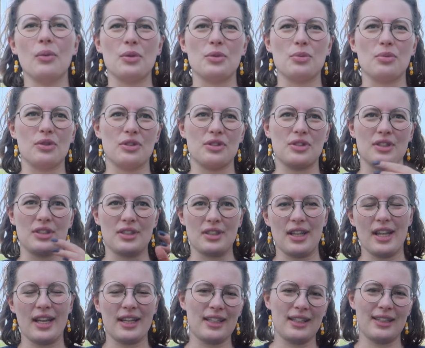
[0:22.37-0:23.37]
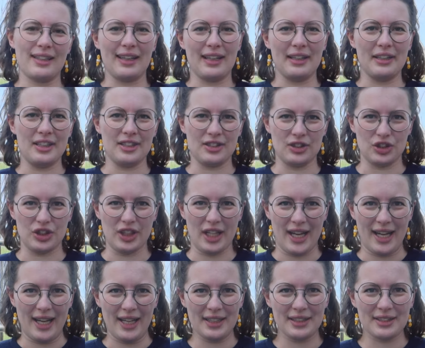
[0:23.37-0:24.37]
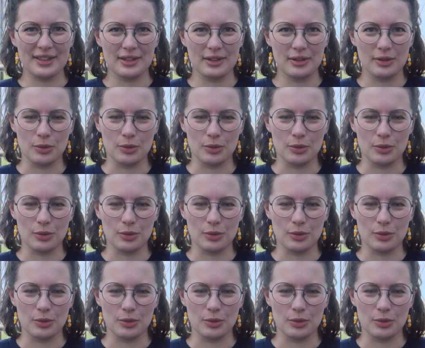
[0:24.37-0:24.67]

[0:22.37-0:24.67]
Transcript: which was just like a little knit and chat